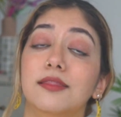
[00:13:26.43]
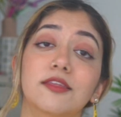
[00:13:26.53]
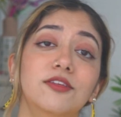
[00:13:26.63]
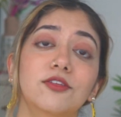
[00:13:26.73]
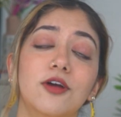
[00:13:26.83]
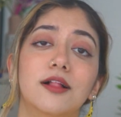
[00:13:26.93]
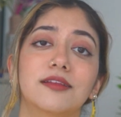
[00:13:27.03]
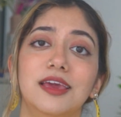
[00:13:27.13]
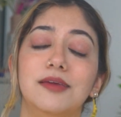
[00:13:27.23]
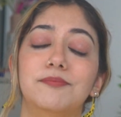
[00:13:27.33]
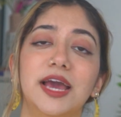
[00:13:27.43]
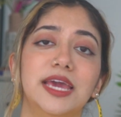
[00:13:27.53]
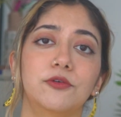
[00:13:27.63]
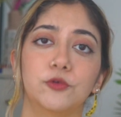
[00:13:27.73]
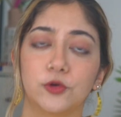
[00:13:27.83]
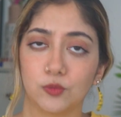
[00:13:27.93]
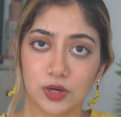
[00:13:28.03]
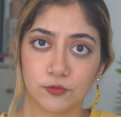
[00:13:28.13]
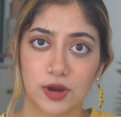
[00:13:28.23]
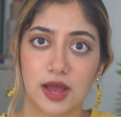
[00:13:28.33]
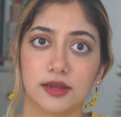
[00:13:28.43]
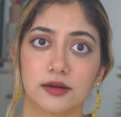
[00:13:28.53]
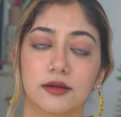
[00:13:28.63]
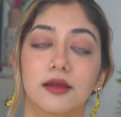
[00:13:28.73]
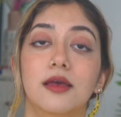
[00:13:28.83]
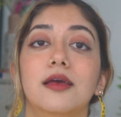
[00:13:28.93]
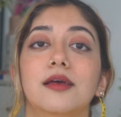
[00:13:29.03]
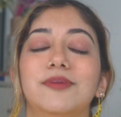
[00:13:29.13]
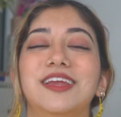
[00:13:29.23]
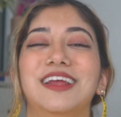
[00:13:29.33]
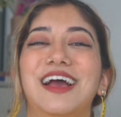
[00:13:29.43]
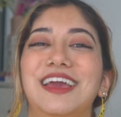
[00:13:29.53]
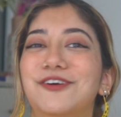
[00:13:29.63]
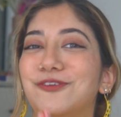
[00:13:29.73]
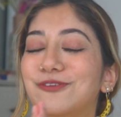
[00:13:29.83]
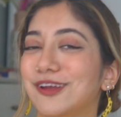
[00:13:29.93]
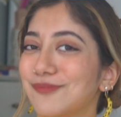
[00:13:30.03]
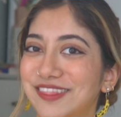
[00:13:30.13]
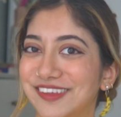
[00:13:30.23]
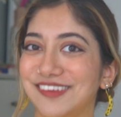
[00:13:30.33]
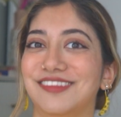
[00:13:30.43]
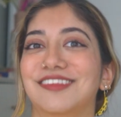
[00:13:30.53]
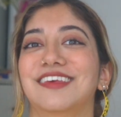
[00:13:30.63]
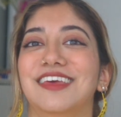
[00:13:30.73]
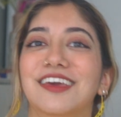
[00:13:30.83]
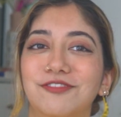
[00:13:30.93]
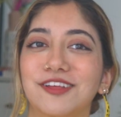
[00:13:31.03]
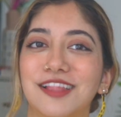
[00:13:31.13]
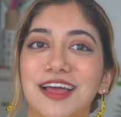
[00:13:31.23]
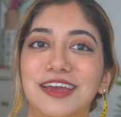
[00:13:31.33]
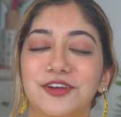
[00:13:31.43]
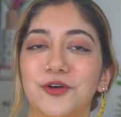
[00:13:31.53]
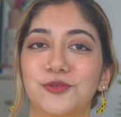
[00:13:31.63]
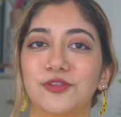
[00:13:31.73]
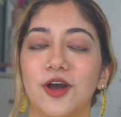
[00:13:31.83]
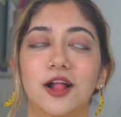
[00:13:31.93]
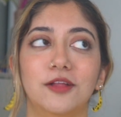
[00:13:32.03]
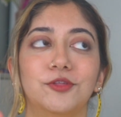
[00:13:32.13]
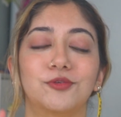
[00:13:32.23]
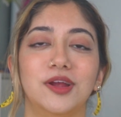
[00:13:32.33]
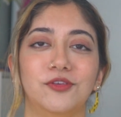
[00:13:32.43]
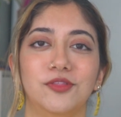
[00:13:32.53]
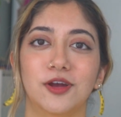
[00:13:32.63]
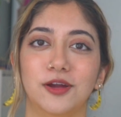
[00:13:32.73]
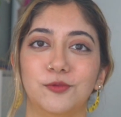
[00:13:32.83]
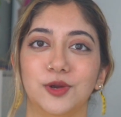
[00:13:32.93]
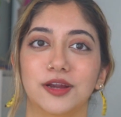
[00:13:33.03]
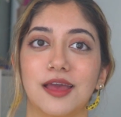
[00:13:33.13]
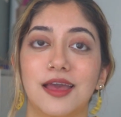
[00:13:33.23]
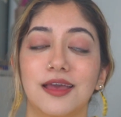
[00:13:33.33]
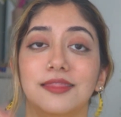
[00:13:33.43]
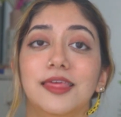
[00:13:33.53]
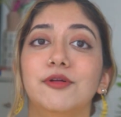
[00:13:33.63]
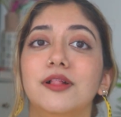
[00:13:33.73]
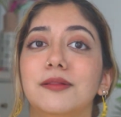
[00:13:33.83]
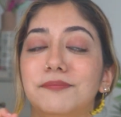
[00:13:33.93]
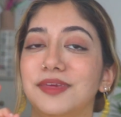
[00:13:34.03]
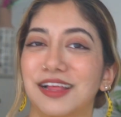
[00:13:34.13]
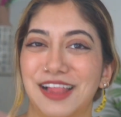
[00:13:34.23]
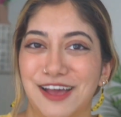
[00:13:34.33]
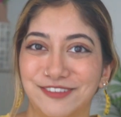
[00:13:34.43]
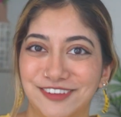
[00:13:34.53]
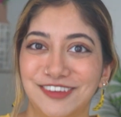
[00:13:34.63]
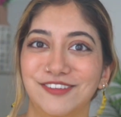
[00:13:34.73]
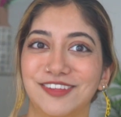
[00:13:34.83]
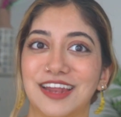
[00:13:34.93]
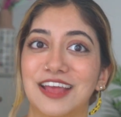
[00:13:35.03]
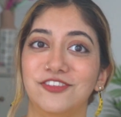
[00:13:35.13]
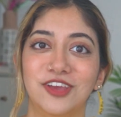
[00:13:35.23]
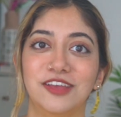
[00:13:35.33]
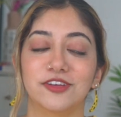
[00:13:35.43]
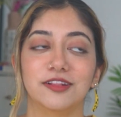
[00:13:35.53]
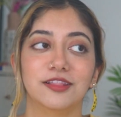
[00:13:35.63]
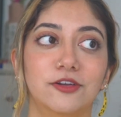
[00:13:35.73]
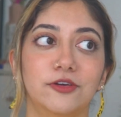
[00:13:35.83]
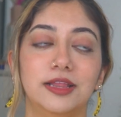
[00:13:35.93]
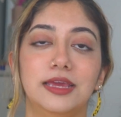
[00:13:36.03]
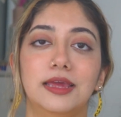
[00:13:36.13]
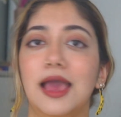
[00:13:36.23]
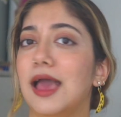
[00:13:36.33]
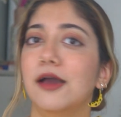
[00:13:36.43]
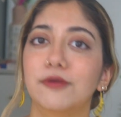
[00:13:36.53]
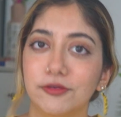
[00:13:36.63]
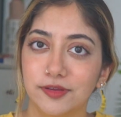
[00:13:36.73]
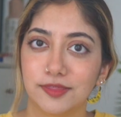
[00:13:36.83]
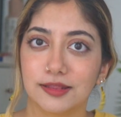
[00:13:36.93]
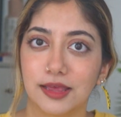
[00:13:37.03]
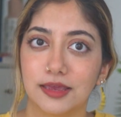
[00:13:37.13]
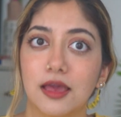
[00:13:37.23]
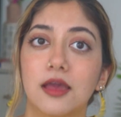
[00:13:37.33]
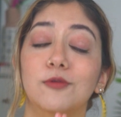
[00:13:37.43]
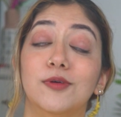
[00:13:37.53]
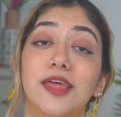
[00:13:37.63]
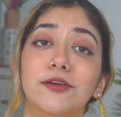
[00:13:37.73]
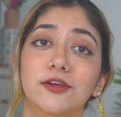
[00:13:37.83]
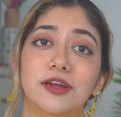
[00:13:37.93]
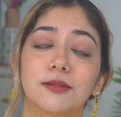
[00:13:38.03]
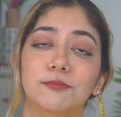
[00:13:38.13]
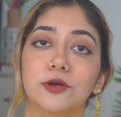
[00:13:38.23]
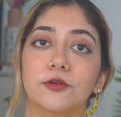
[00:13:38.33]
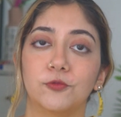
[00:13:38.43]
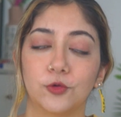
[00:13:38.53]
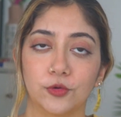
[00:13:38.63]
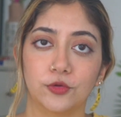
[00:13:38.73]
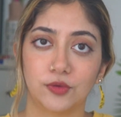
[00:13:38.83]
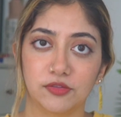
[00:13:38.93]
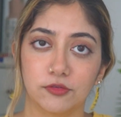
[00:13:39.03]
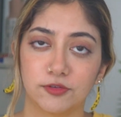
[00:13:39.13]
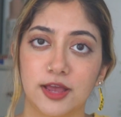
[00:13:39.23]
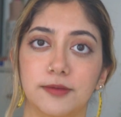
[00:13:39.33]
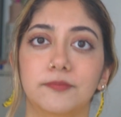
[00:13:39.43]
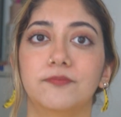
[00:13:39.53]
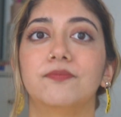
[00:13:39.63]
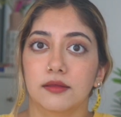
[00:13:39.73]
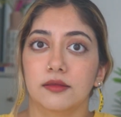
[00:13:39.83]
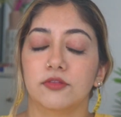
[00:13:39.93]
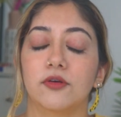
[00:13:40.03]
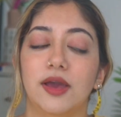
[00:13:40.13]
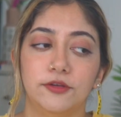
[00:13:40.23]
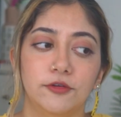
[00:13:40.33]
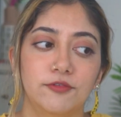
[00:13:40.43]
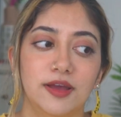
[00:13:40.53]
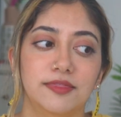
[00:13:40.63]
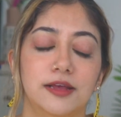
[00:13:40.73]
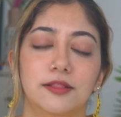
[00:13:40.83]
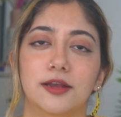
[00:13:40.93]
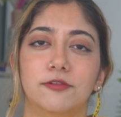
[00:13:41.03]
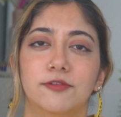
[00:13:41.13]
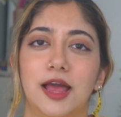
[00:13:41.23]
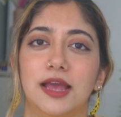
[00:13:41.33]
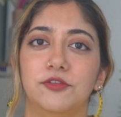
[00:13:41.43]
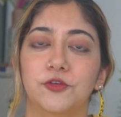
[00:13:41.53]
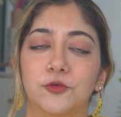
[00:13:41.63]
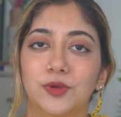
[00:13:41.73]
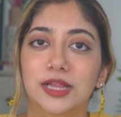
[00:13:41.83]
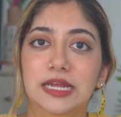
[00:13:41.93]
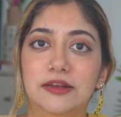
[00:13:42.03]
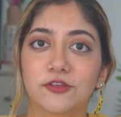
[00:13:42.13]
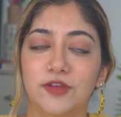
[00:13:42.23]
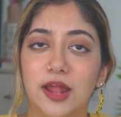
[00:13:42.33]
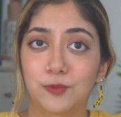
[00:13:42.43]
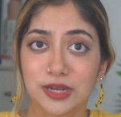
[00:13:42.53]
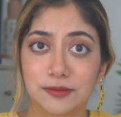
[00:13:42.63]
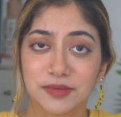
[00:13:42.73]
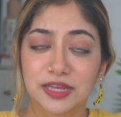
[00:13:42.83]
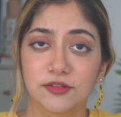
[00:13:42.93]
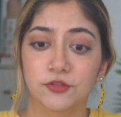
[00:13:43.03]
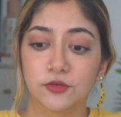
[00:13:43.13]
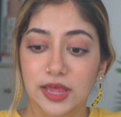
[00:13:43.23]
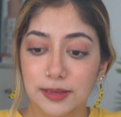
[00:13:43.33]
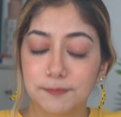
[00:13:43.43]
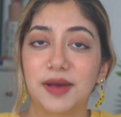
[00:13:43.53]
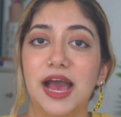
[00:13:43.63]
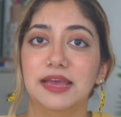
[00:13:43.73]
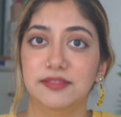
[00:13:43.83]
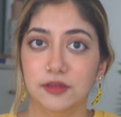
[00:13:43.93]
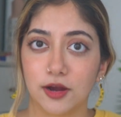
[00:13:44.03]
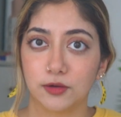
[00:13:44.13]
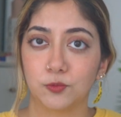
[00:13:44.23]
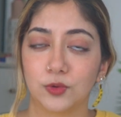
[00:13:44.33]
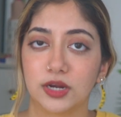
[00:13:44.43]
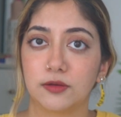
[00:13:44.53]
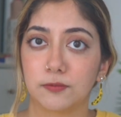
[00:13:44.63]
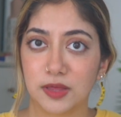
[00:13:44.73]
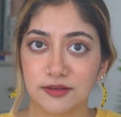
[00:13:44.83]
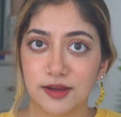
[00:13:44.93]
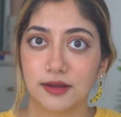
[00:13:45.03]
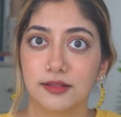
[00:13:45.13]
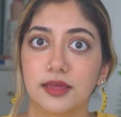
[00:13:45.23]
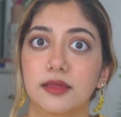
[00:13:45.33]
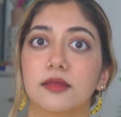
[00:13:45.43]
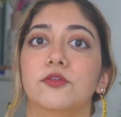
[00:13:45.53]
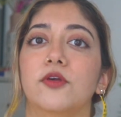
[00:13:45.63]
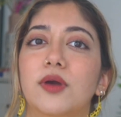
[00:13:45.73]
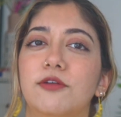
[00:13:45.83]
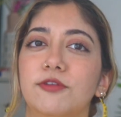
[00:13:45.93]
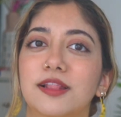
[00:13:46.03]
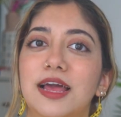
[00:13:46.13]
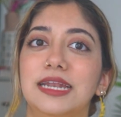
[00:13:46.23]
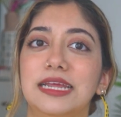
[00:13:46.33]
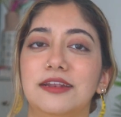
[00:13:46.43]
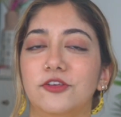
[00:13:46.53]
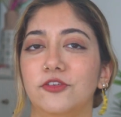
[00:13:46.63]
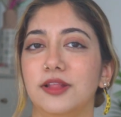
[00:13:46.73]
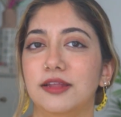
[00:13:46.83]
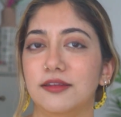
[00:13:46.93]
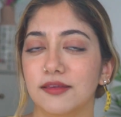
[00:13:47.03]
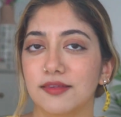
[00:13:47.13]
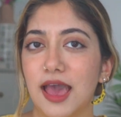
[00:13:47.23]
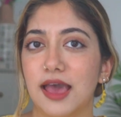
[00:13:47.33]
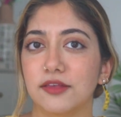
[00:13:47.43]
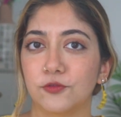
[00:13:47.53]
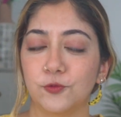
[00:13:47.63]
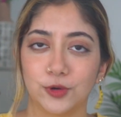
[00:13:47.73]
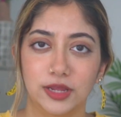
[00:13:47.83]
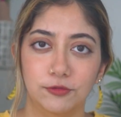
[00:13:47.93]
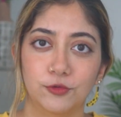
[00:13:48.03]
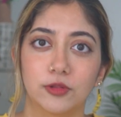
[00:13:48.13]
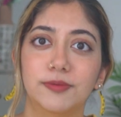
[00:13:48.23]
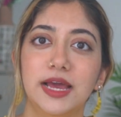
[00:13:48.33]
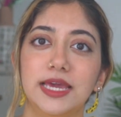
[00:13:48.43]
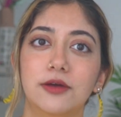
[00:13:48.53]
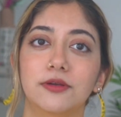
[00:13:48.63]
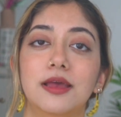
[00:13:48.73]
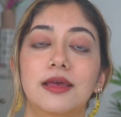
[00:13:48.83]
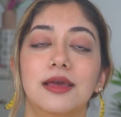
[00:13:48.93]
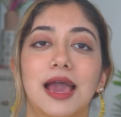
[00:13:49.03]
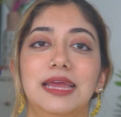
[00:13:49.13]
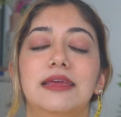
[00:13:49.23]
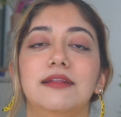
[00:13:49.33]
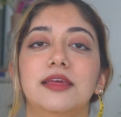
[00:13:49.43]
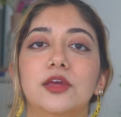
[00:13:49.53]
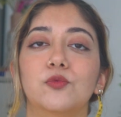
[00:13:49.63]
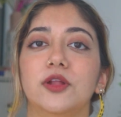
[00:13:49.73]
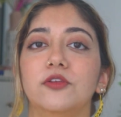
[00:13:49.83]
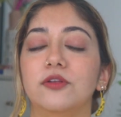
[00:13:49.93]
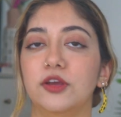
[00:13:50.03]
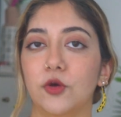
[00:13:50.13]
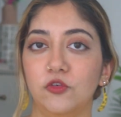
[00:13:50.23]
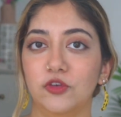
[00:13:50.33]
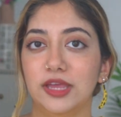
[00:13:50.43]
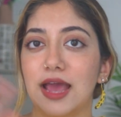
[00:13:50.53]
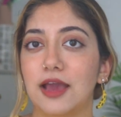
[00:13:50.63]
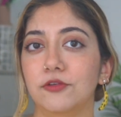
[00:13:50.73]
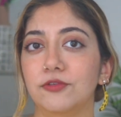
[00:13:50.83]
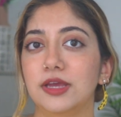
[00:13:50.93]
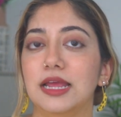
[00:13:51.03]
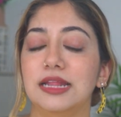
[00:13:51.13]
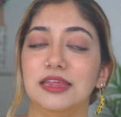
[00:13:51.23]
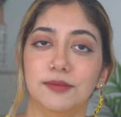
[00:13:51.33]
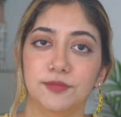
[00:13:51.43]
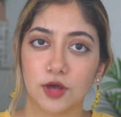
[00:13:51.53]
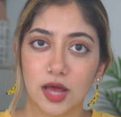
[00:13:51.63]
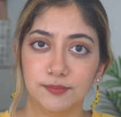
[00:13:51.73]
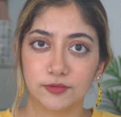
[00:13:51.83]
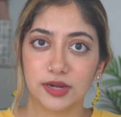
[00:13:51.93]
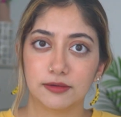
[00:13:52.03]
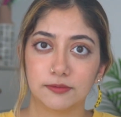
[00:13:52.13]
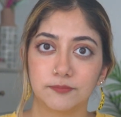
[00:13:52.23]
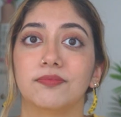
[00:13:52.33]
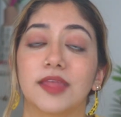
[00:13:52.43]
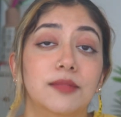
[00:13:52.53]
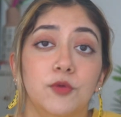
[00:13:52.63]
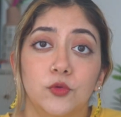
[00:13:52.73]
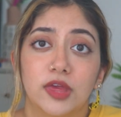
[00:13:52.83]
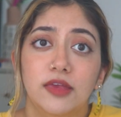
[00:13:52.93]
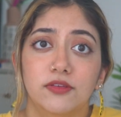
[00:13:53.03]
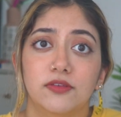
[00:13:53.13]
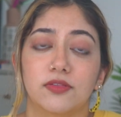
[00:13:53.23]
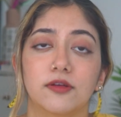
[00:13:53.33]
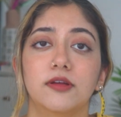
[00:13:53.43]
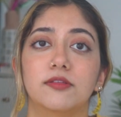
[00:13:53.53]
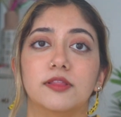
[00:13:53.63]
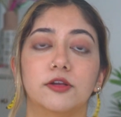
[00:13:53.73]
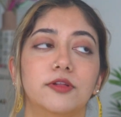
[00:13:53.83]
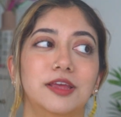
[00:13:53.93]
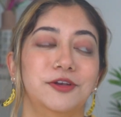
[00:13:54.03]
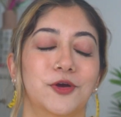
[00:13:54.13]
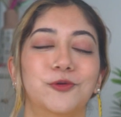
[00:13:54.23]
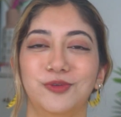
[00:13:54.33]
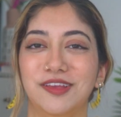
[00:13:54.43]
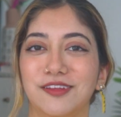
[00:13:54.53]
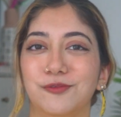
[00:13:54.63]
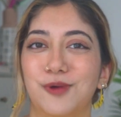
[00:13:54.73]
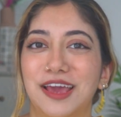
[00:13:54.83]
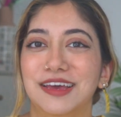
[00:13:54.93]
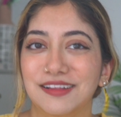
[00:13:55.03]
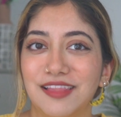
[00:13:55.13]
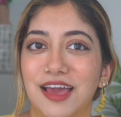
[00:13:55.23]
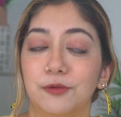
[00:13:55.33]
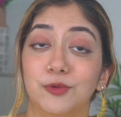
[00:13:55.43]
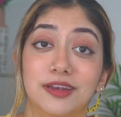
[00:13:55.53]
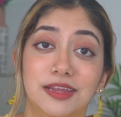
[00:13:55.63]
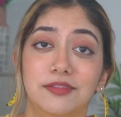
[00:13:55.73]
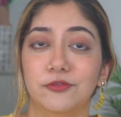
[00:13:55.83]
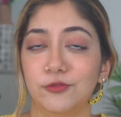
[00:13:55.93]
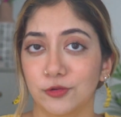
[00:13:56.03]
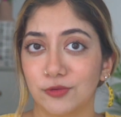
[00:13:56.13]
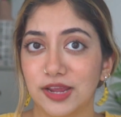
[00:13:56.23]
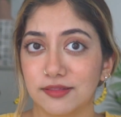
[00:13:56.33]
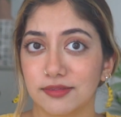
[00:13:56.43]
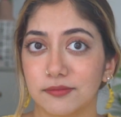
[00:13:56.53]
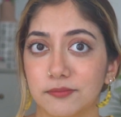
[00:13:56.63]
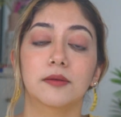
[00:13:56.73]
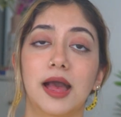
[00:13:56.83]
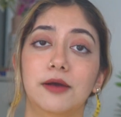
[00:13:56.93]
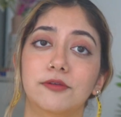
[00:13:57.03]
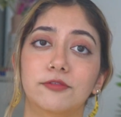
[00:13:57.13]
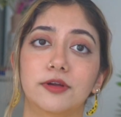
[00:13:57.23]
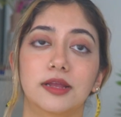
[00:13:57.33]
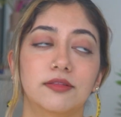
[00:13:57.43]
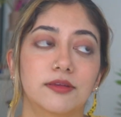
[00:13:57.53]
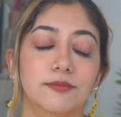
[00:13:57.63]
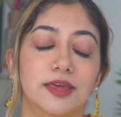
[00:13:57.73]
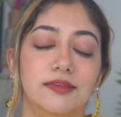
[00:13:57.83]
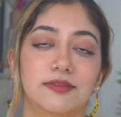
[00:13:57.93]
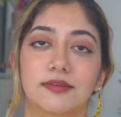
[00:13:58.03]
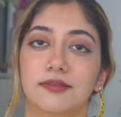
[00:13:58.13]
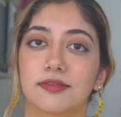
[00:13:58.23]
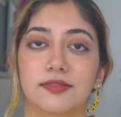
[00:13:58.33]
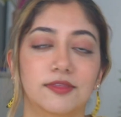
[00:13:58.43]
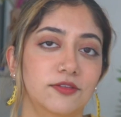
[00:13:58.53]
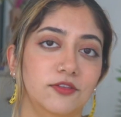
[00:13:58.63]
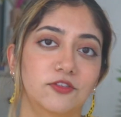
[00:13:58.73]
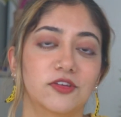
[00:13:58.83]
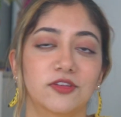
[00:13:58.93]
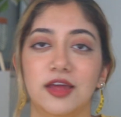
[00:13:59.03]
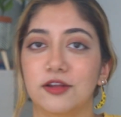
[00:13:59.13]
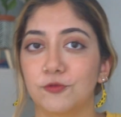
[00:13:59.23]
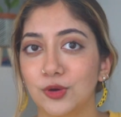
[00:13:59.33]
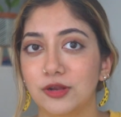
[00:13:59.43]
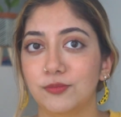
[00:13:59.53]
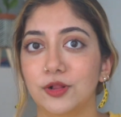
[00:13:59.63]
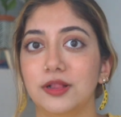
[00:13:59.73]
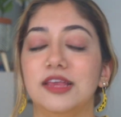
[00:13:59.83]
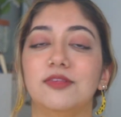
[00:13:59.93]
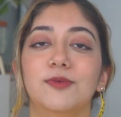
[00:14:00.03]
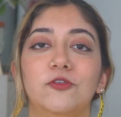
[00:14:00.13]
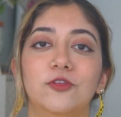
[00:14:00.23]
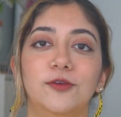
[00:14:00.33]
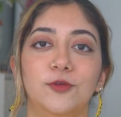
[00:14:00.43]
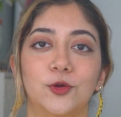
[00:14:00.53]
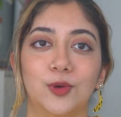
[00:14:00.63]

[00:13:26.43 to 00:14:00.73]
This is called a buyout or work for hire. But I don't recommend this. If the client owns all of the rights to the artwork, they will be allowed to use it and change it literally however they like without your input for the rest of time. So I do find that a lot of clients don't really understand what it means to buy the artwork entirely. So if a client initially does ask for a full buyout, ideally you want to negotiate out of it and keep the copyright. In most cases, there is literally no reason why a client would need the full rights. However, in some cases, this is just unavoidable, especially if you're